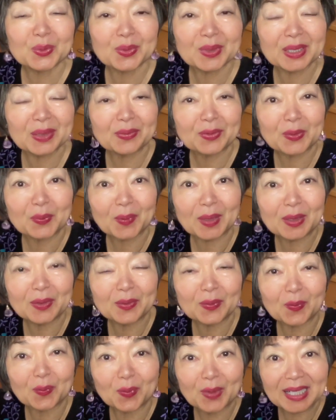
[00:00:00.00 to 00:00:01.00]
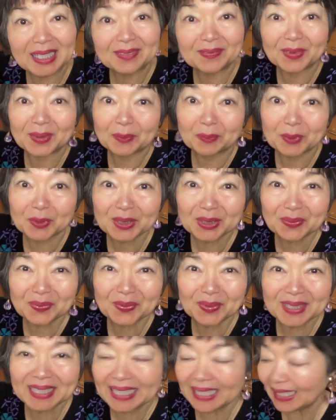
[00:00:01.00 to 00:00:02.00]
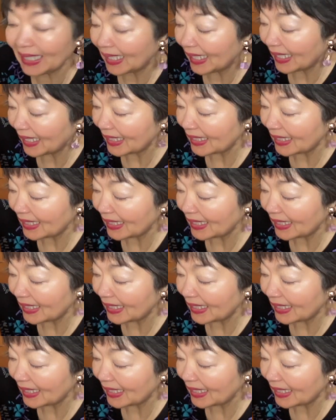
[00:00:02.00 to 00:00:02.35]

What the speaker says: if we want to write very beautifully,